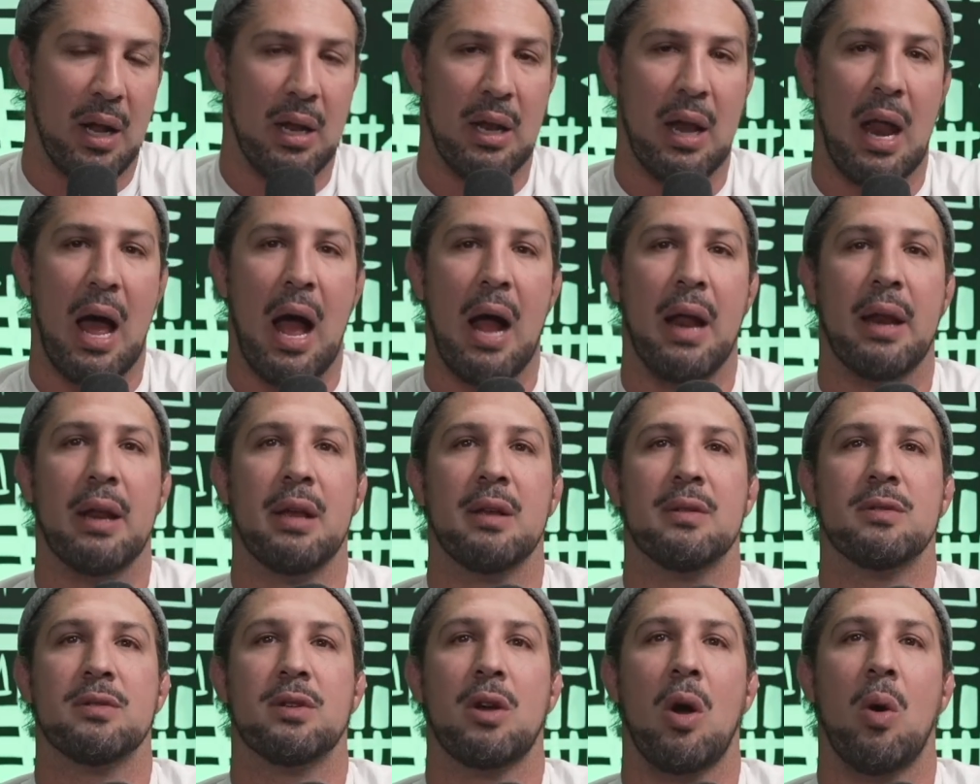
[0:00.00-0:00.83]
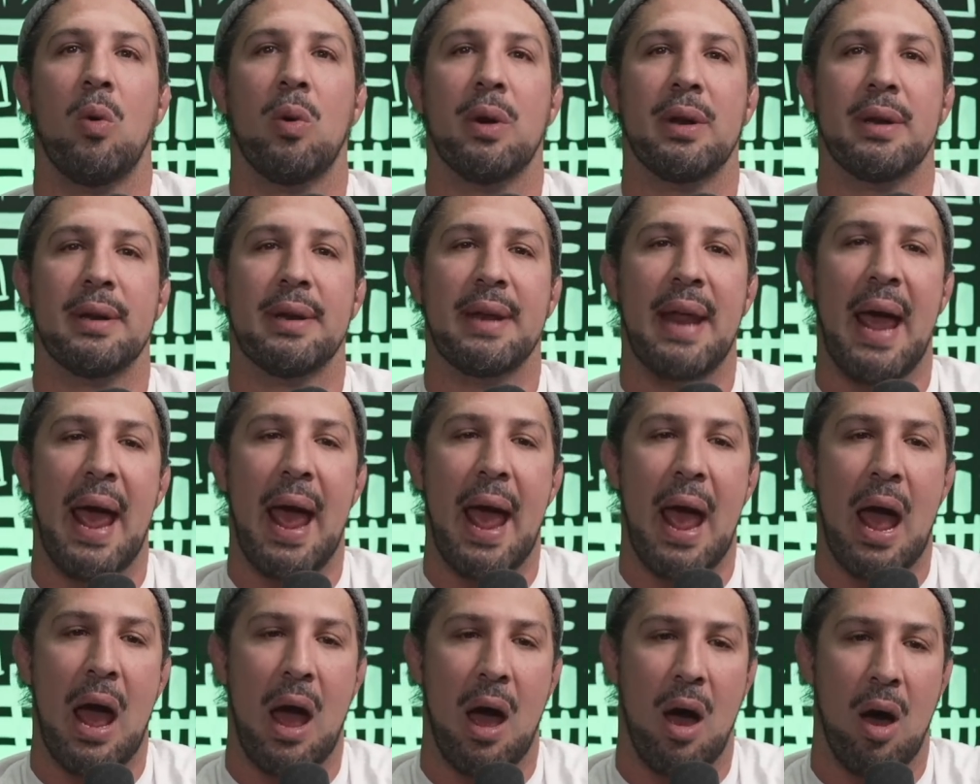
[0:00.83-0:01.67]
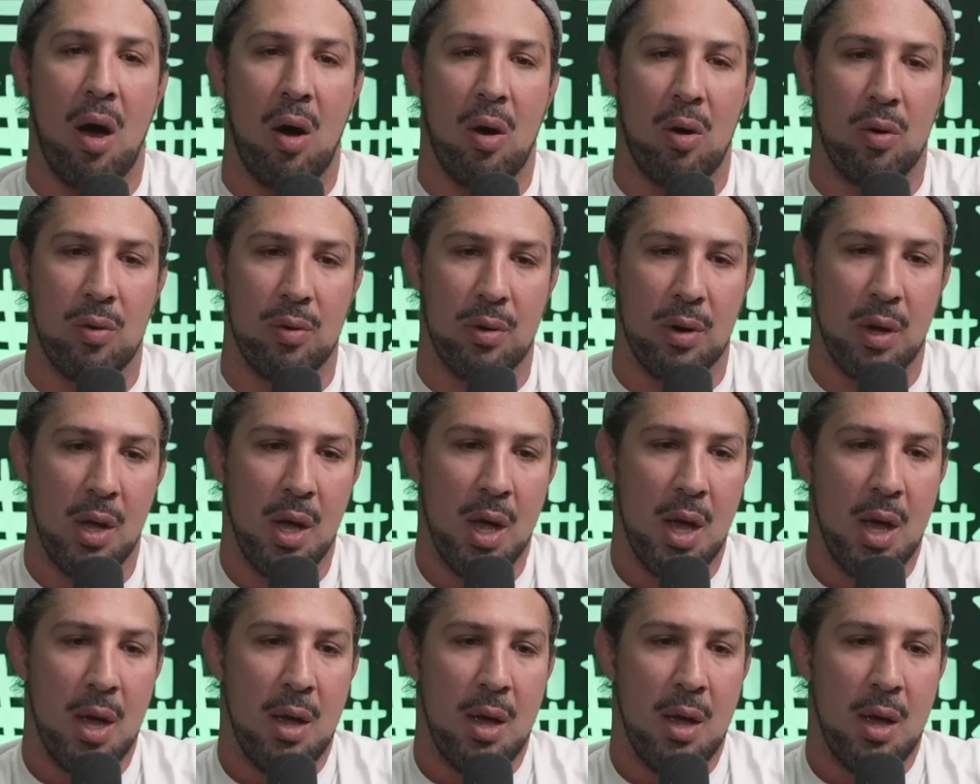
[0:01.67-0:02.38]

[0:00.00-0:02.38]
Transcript: A lot is going down.